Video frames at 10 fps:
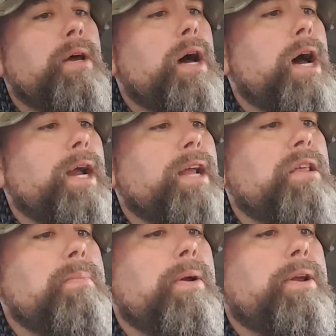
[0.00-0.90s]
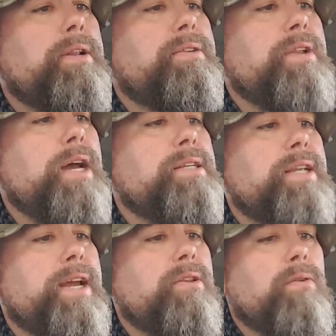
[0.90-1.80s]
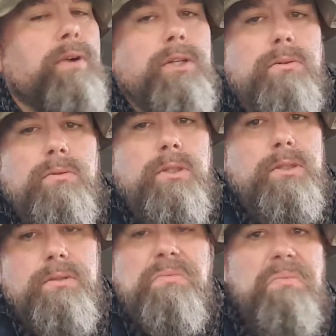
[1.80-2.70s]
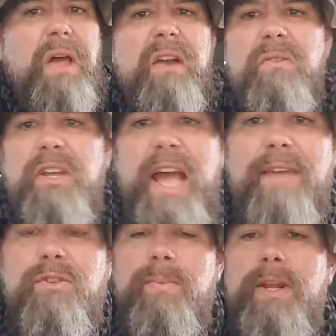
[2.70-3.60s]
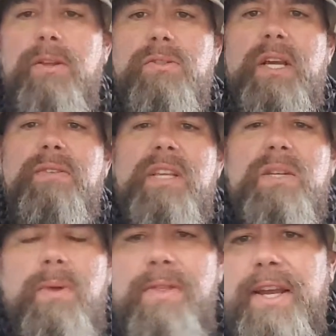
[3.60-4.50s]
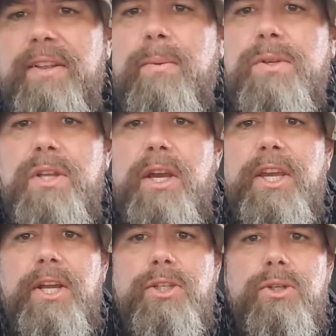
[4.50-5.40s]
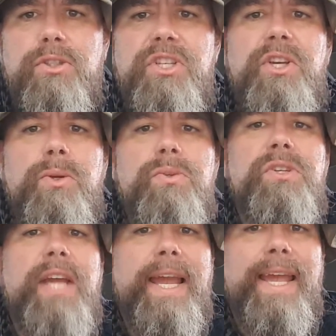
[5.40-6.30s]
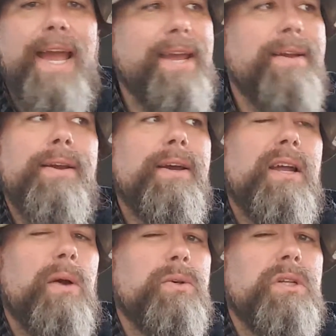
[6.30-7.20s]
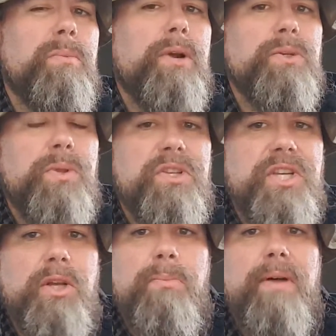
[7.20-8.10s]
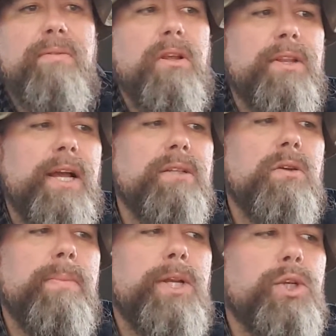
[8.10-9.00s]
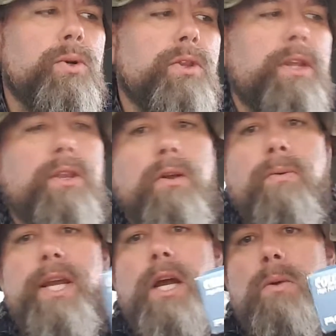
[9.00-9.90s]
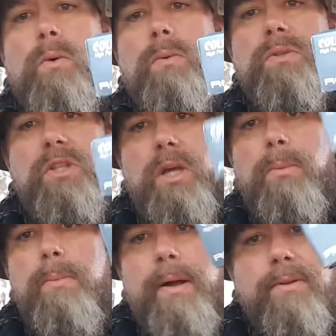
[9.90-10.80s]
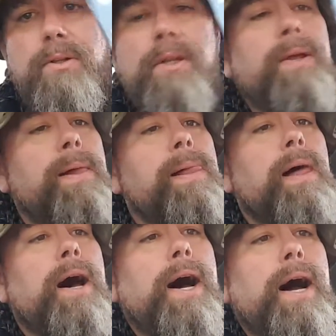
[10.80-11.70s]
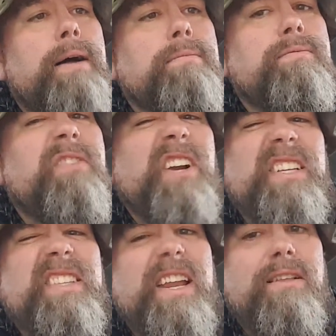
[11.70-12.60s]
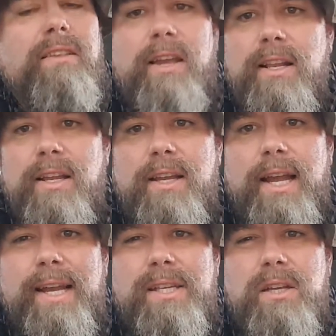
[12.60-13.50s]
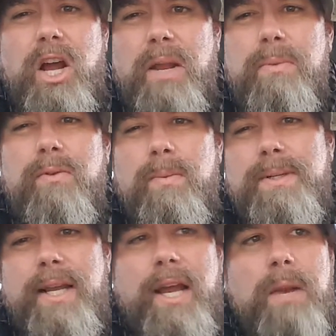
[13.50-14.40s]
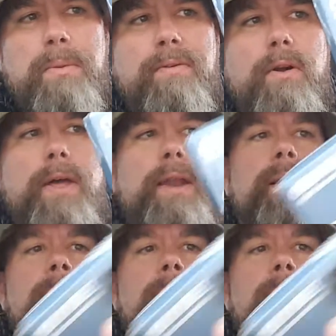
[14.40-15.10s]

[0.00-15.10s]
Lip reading: I got the Americanized Tanto version, which is, I don't really have too many of those knives. The last one I think I did was the CQC 8K. I wasn't impressed with the single bevel on that, so I made sure that the Recon 1 was a double bevel. Aesthetically and I guess cutting performance, I kind of prefer that.